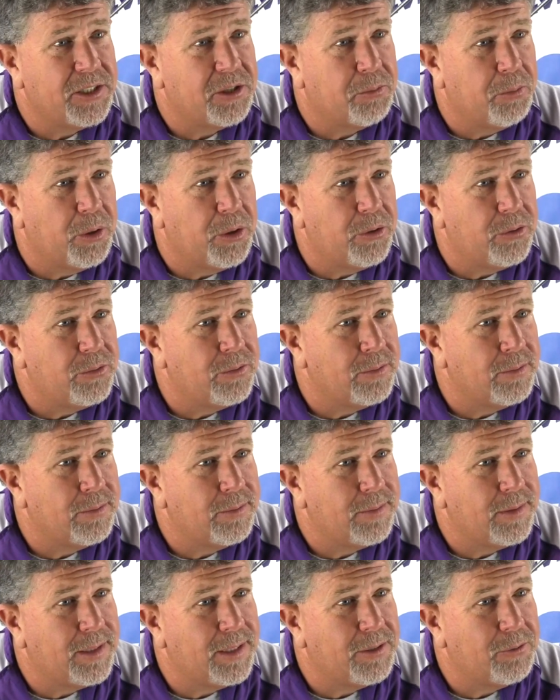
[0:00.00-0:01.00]
in his boot
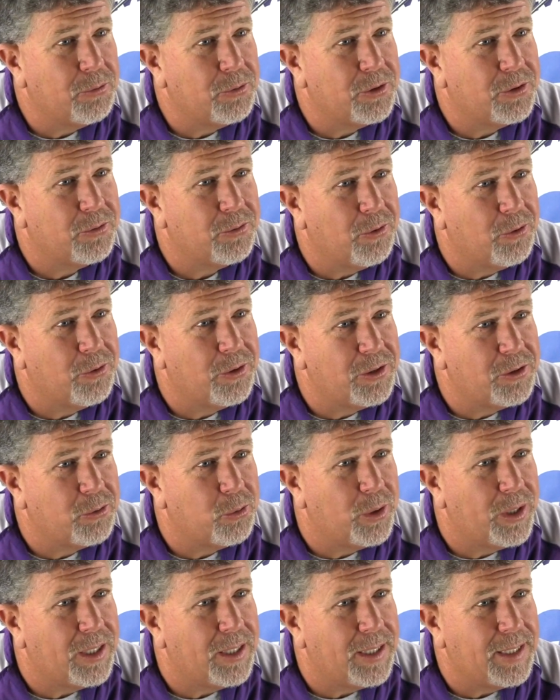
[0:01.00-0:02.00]
and was on his
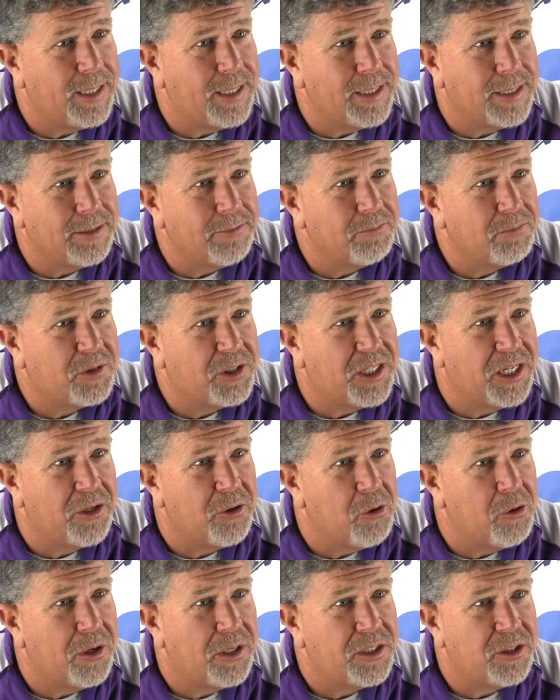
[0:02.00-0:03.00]
wheelie and sitting
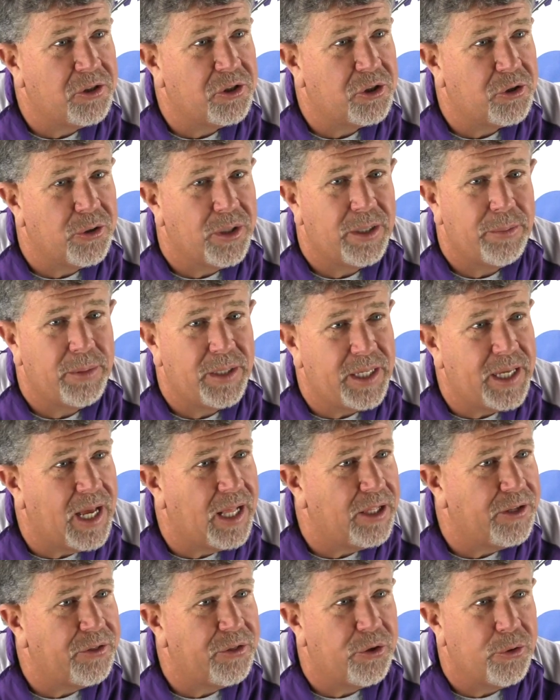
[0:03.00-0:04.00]
on it and screaming,
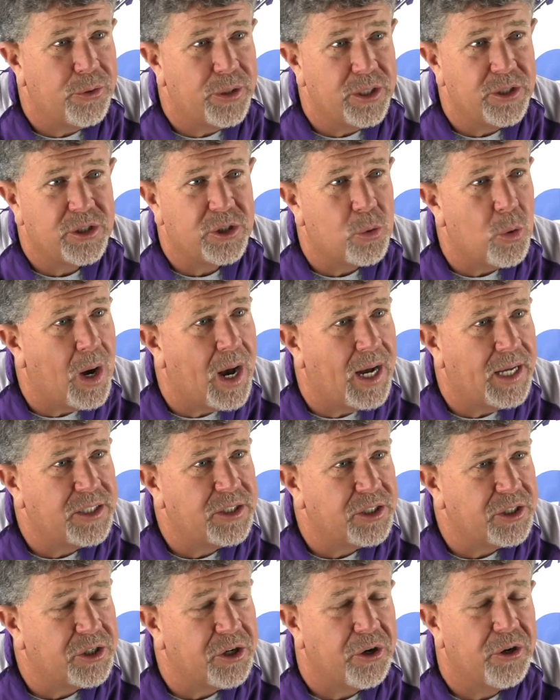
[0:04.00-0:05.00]
yelling through inter
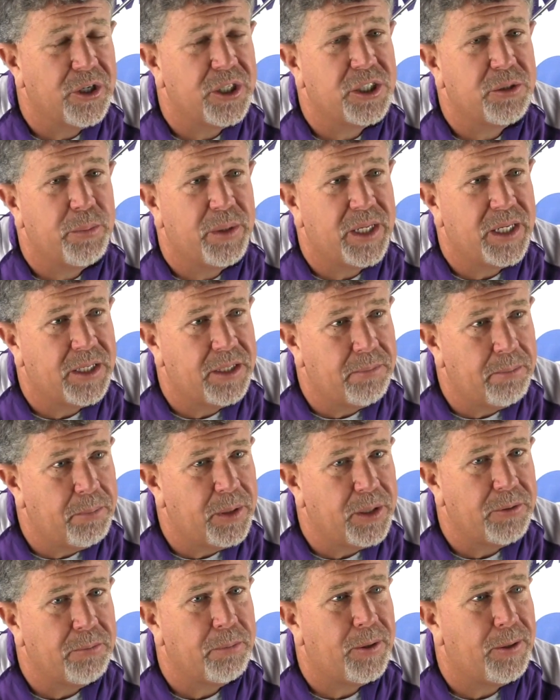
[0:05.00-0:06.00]
squads, encouragement and
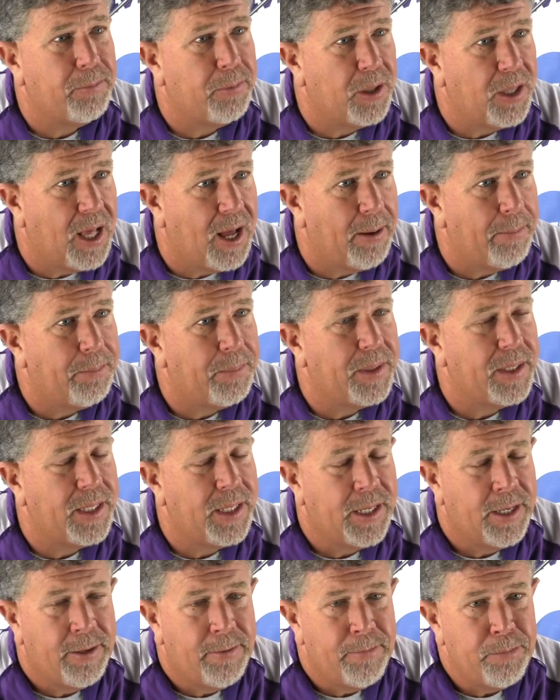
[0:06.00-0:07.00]
building people up
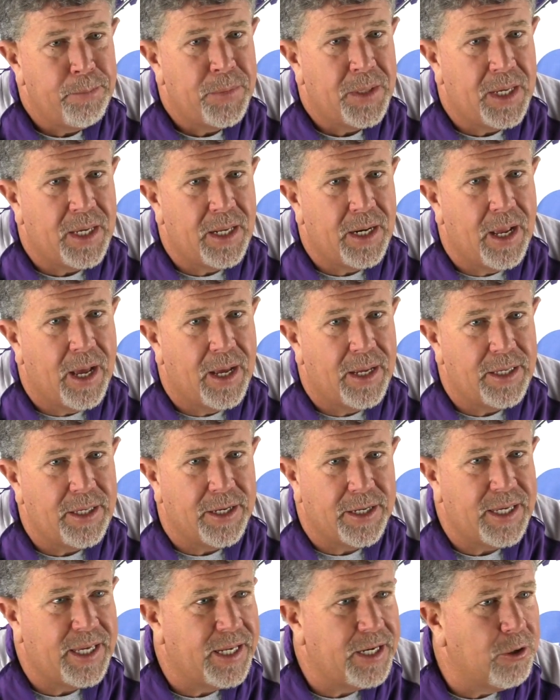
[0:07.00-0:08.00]
and
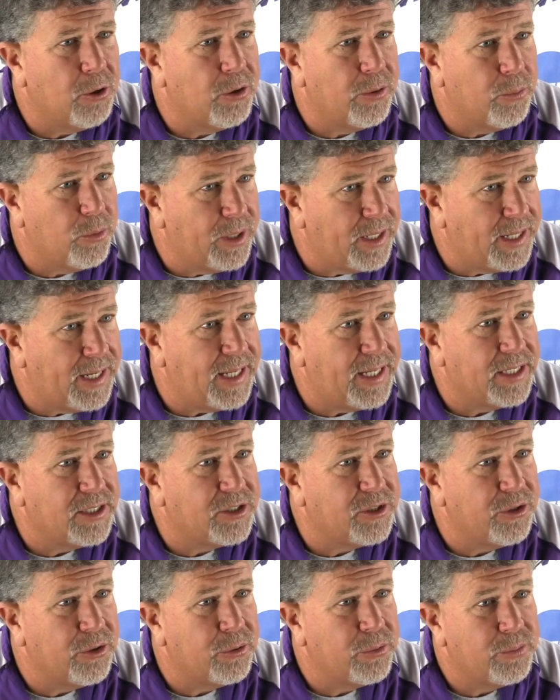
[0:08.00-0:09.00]
getting on them when he
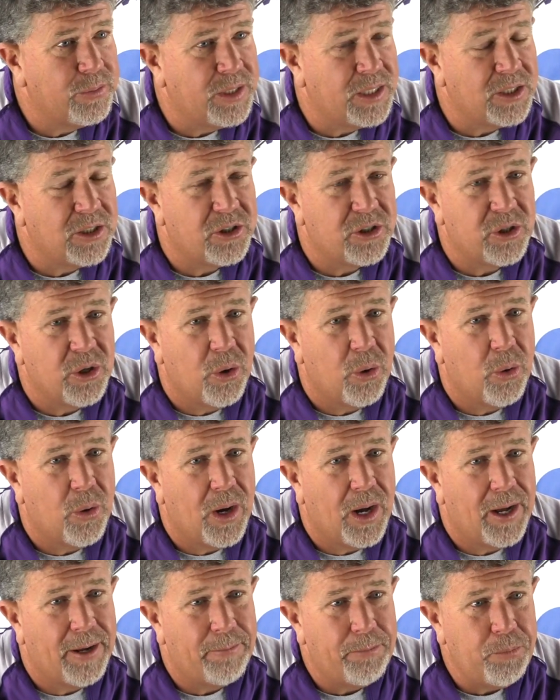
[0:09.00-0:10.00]
needed to. And
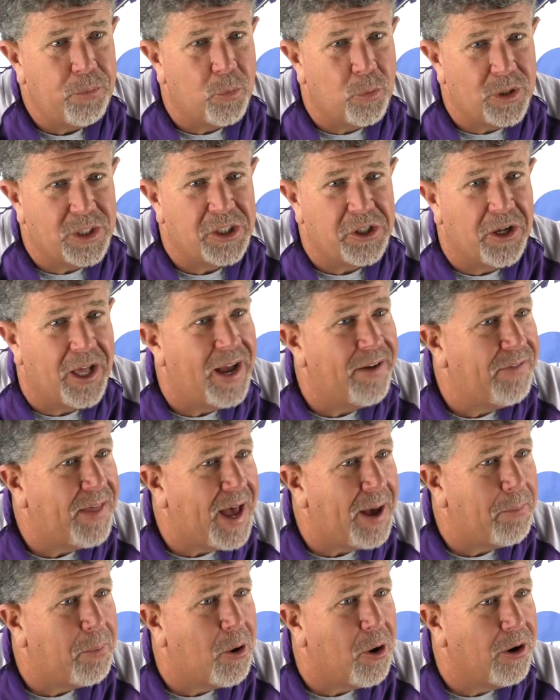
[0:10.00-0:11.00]
so we still have
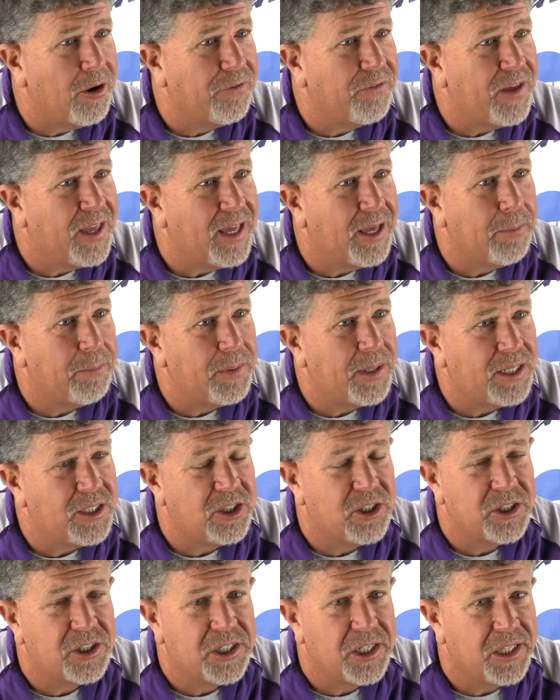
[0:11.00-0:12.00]
that part of him.
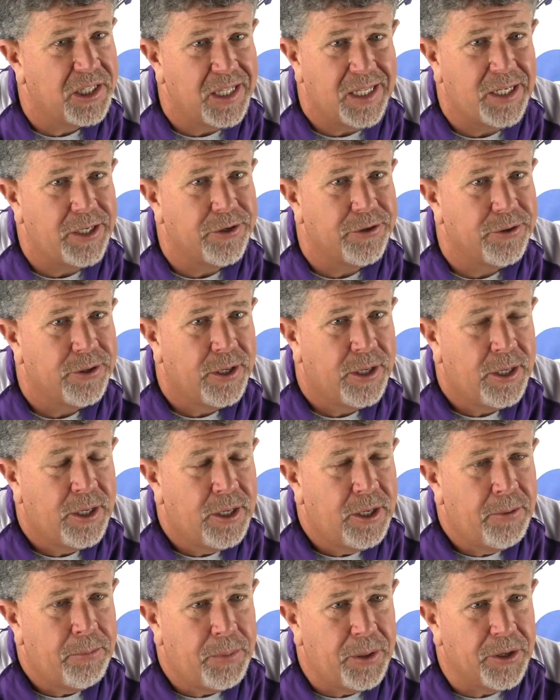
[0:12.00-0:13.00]
He's just a leader.
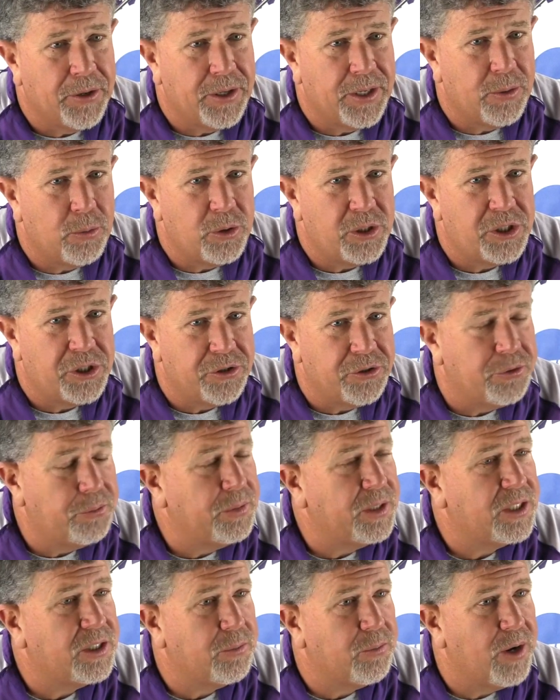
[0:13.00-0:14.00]
Period. We sure do
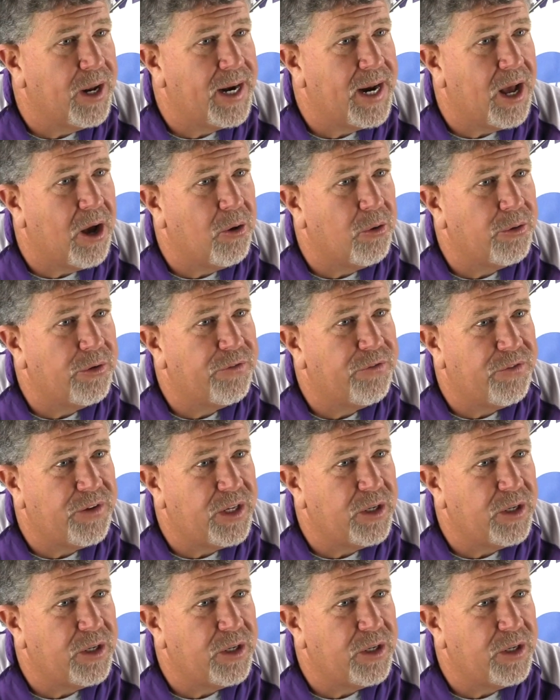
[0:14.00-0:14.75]
miss him right now on the